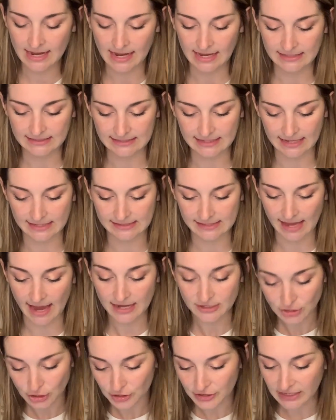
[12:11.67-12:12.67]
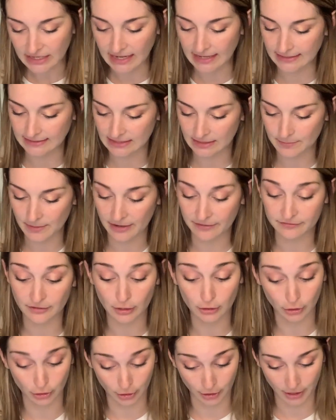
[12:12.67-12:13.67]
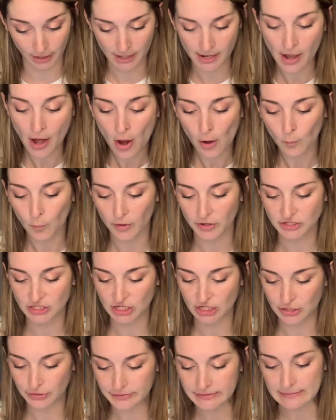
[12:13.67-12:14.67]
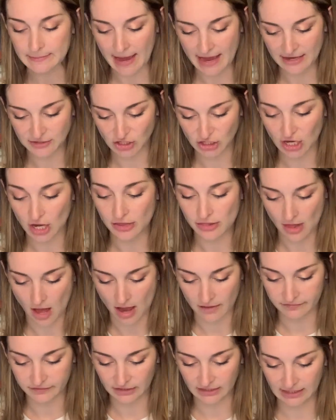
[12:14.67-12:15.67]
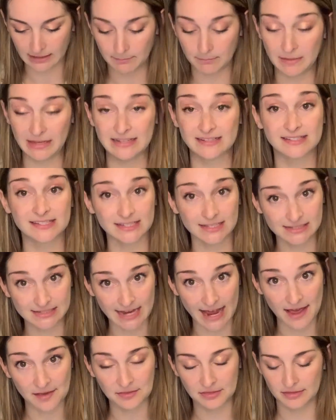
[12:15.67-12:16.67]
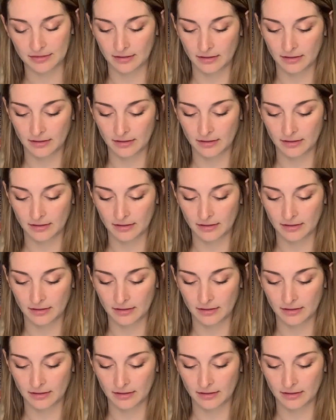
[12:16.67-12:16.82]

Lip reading: It says, enter the kingdom of Lur, where to use magic unlawfully means death.